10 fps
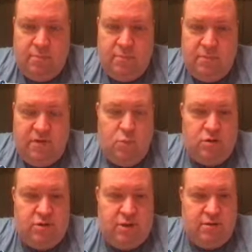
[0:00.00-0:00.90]
somewhat
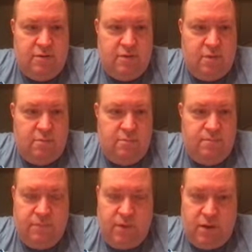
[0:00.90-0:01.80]
set this up,
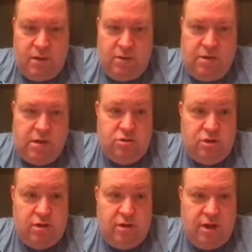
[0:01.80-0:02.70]

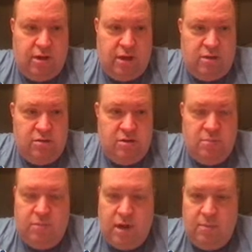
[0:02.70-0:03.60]
intentionally taking some
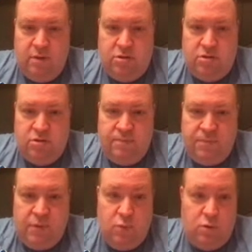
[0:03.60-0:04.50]
damage
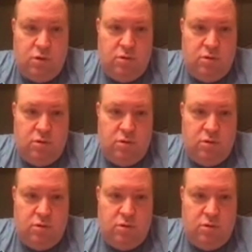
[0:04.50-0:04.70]
when